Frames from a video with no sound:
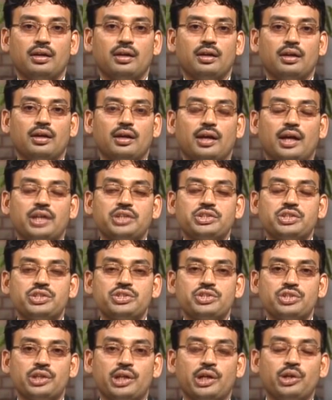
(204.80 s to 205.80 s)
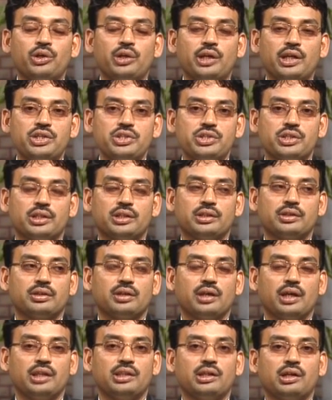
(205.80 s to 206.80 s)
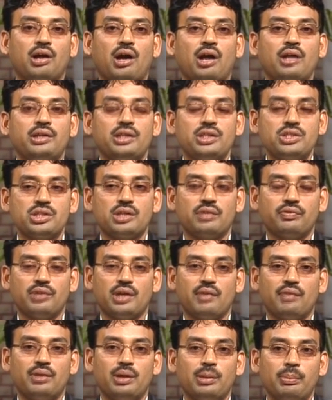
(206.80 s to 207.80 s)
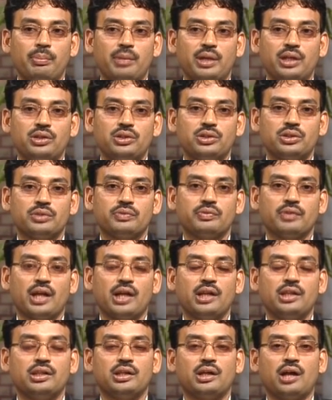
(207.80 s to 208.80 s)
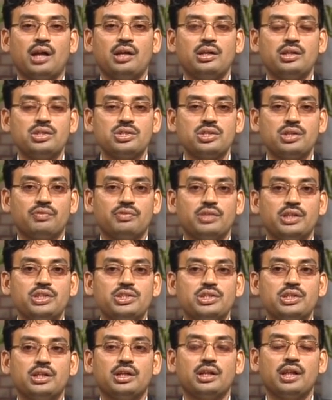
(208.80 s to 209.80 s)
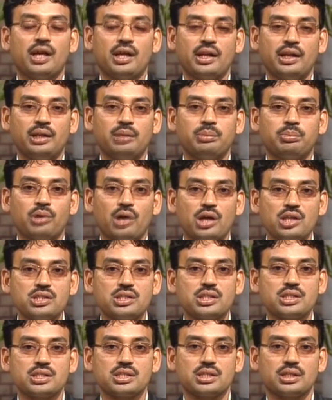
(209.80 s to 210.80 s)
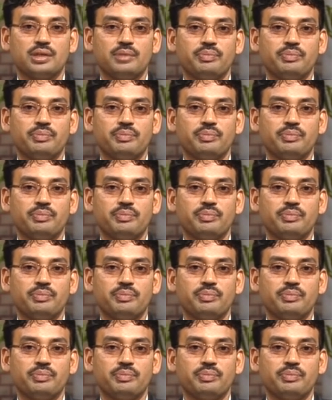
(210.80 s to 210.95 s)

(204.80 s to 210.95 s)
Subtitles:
extension education in the context of development and in the context of teaching learning process